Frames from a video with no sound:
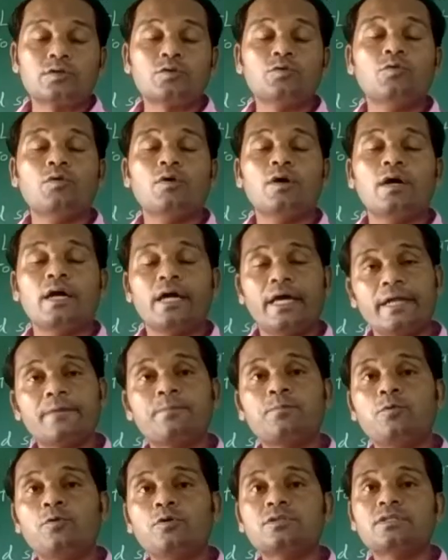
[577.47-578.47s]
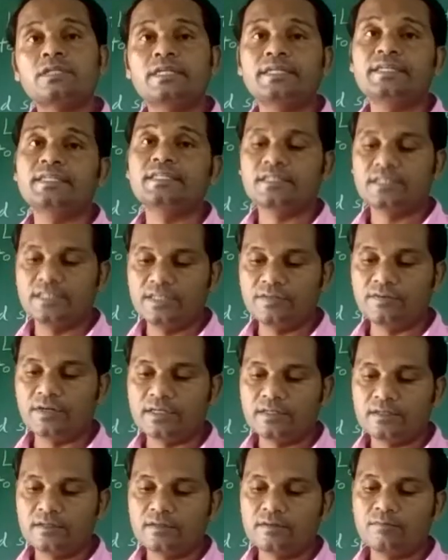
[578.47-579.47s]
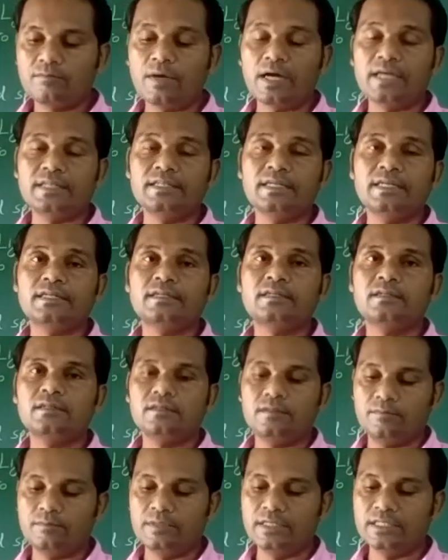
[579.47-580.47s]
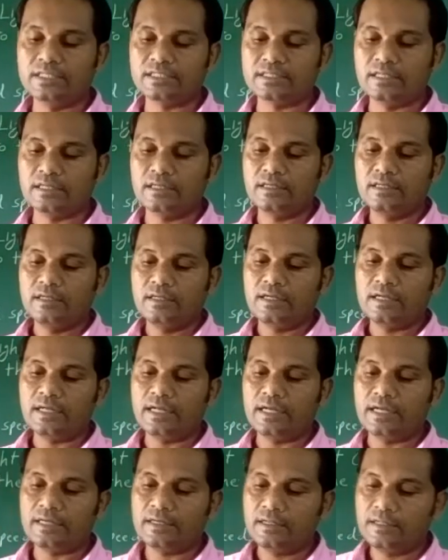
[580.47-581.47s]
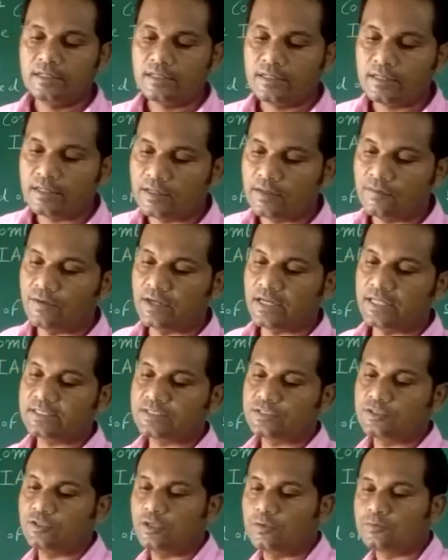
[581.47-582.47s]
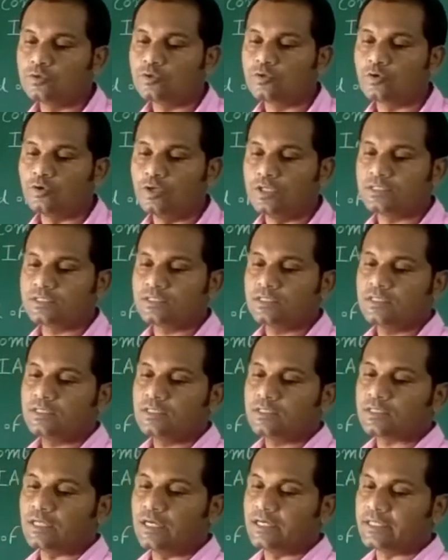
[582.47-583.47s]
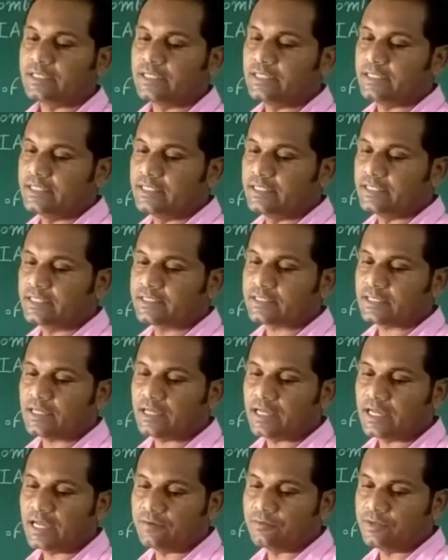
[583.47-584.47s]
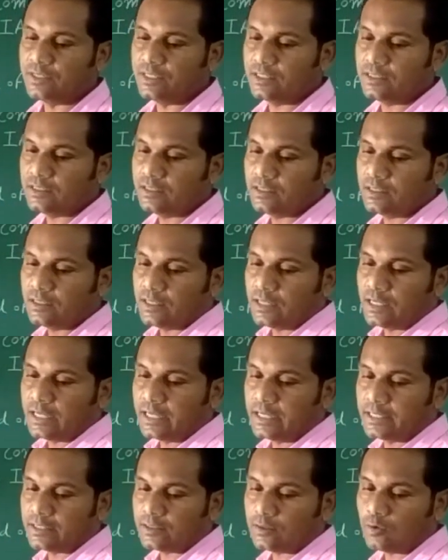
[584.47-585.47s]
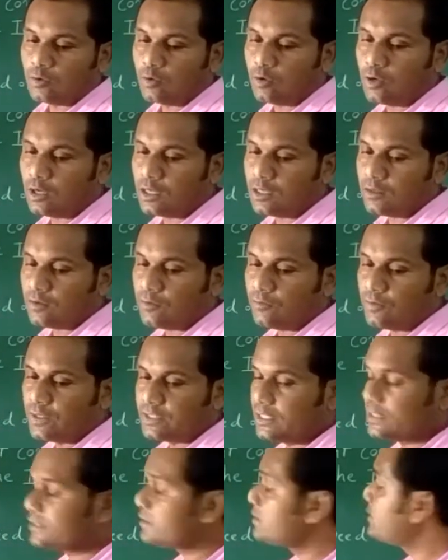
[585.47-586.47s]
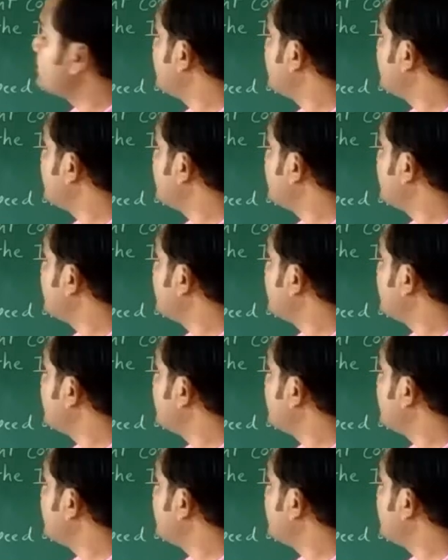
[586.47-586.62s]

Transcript: to Air Force it is given by that minister, and a variety of Sukhoi 30. It is heavy and all weathers